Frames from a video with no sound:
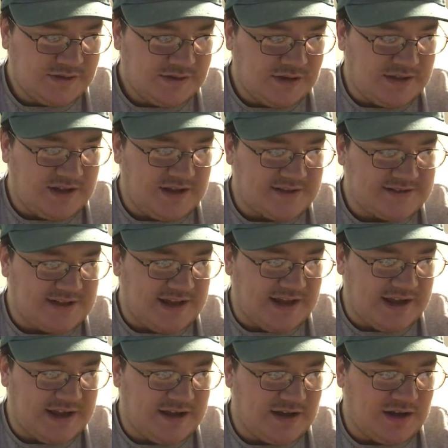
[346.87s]
I think it's,
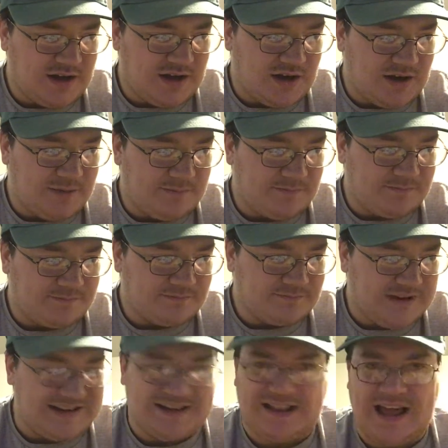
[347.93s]
like,
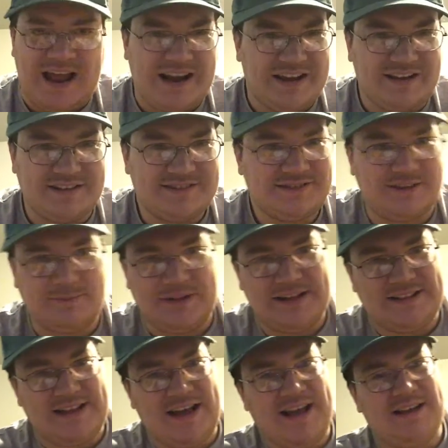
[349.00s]
Atlanta, something
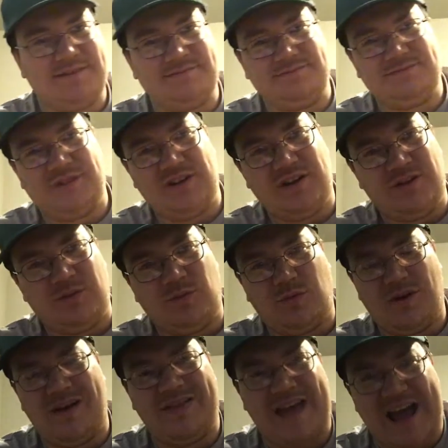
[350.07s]
like that. You know,
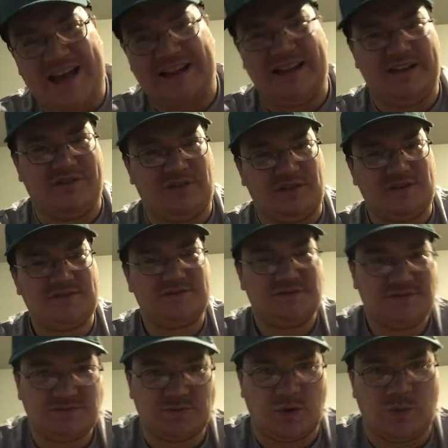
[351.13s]
we're on that level
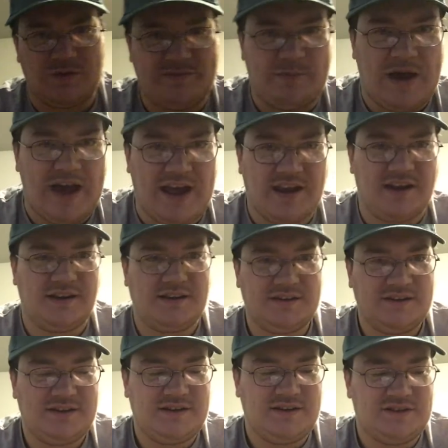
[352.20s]
where we've been,
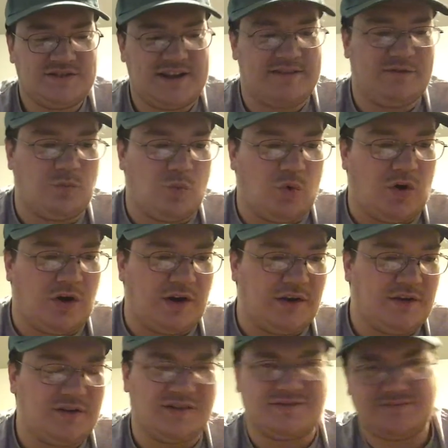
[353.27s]
just haven't
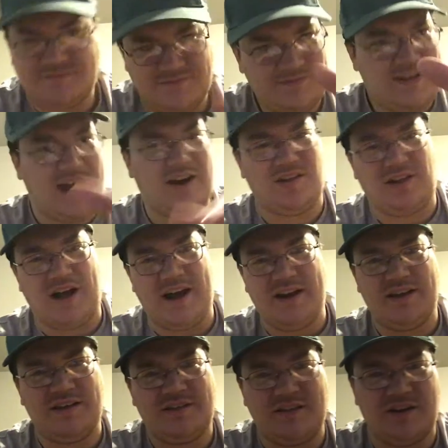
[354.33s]
won. Or
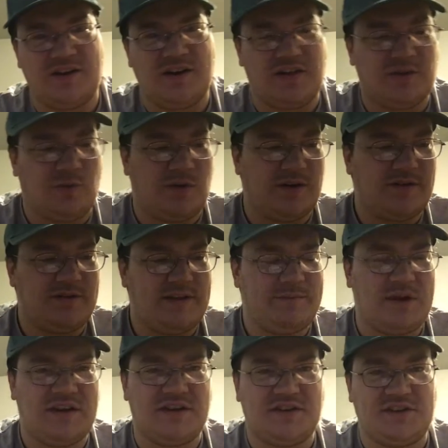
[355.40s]
Carolina, they're another one. They've
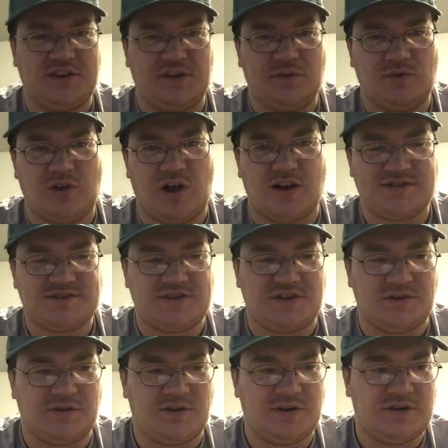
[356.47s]
been to 2, lost
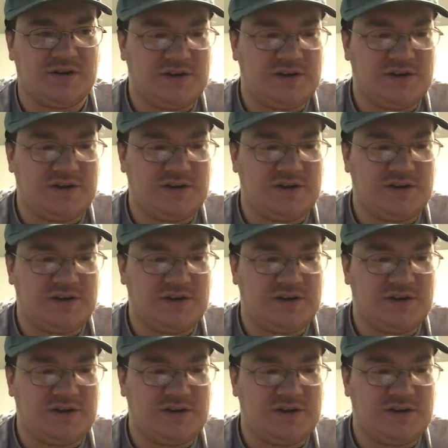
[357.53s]
2.